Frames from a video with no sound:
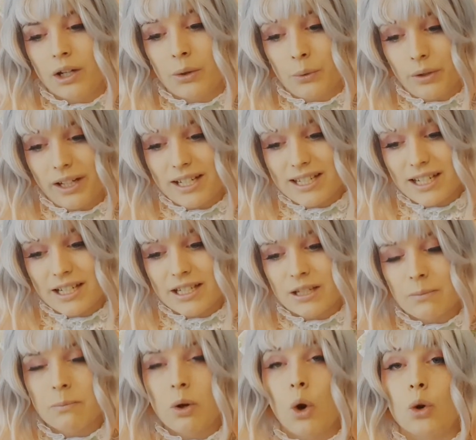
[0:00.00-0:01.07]

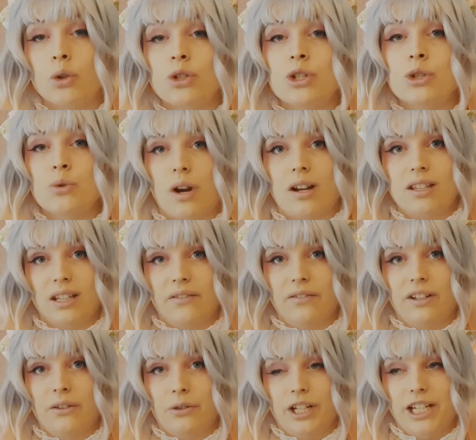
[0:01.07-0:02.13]
criticism, constructive
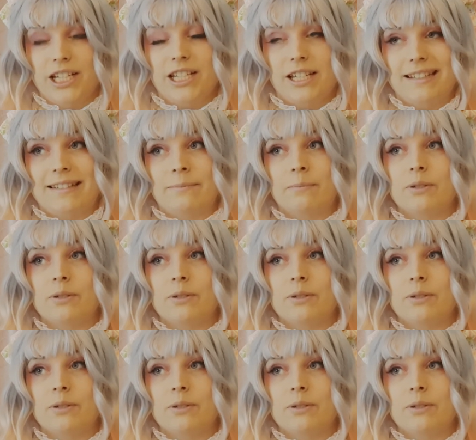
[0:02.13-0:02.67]
criticism,